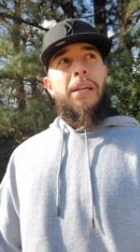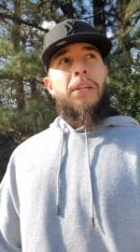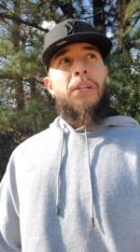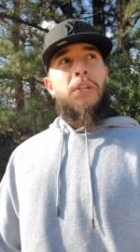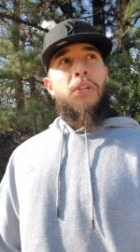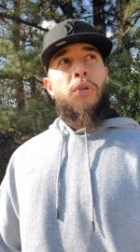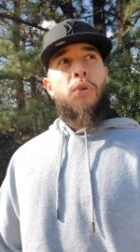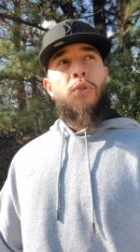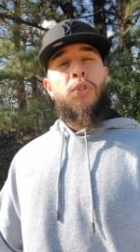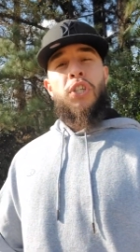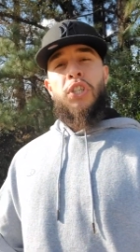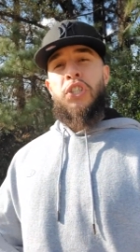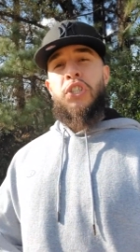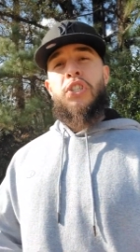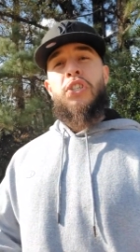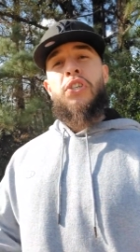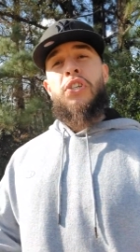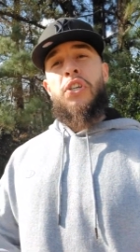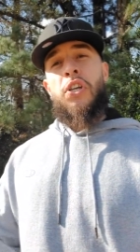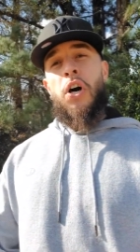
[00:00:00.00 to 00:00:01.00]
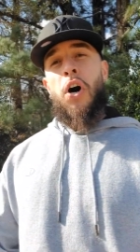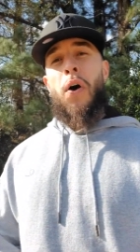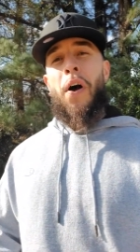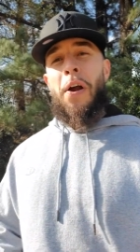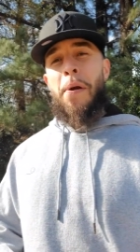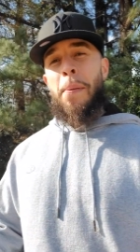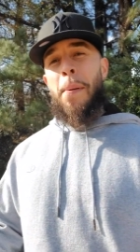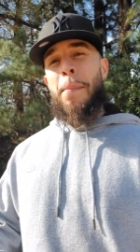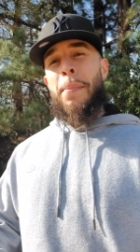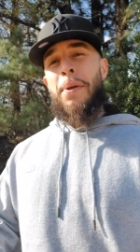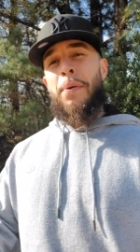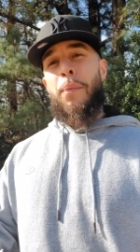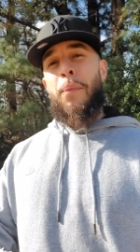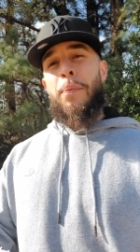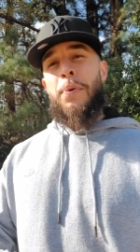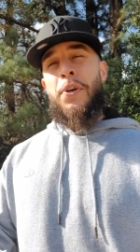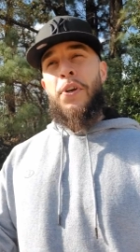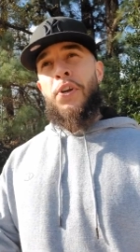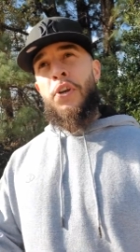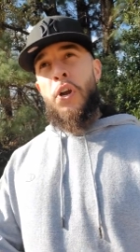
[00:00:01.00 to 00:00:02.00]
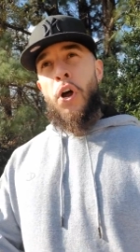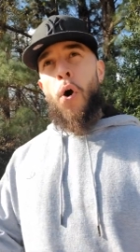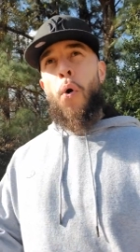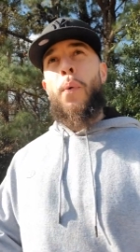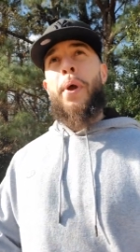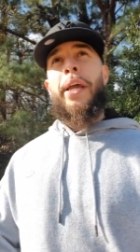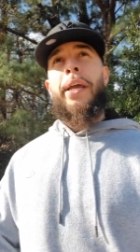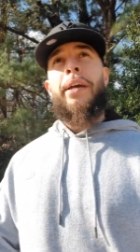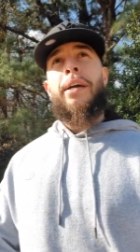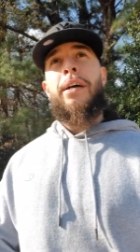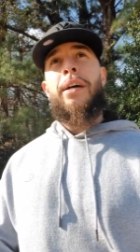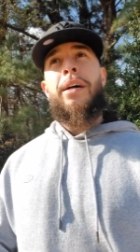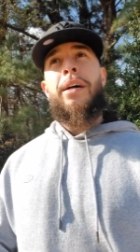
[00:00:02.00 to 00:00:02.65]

you just know. I remember knowing